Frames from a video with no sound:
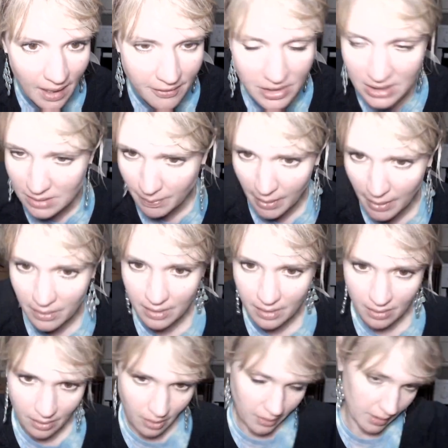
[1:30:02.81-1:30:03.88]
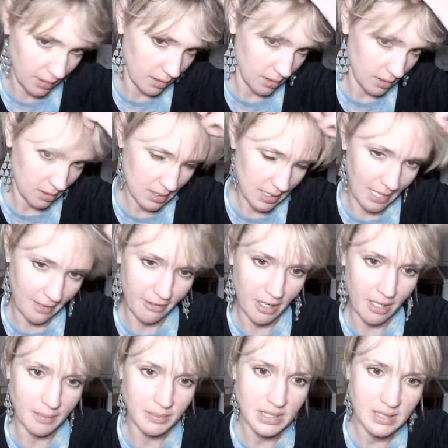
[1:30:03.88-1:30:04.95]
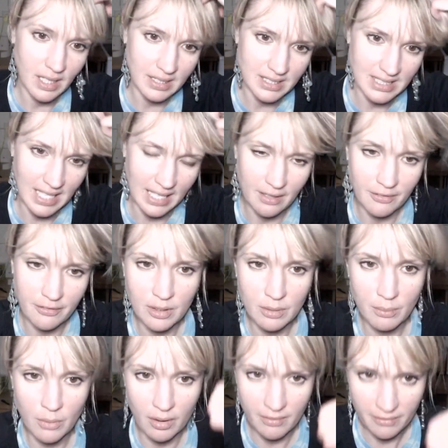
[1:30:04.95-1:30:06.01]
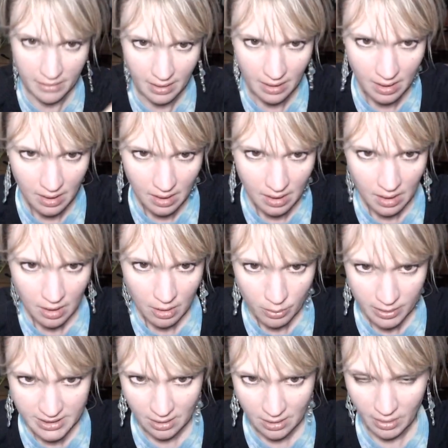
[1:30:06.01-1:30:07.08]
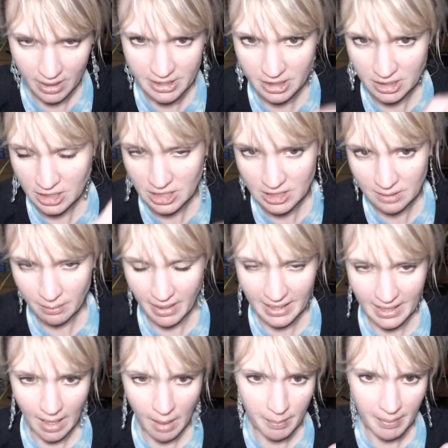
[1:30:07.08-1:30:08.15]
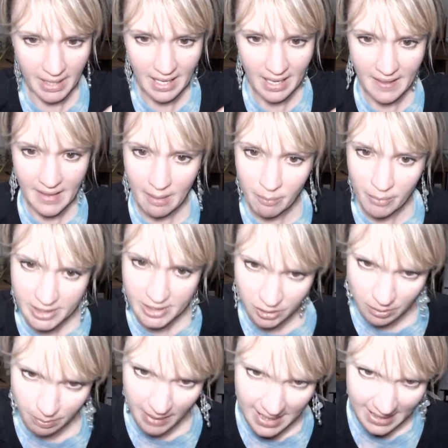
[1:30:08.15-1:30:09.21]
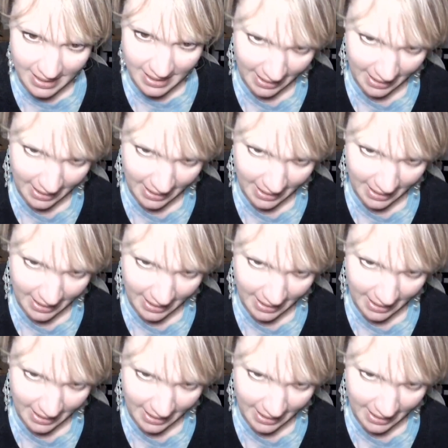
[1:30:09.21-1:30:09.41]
I've just spoken on the telephone, I'm just going to take a few more of the written questions just to break up a bit, and then we shall speak,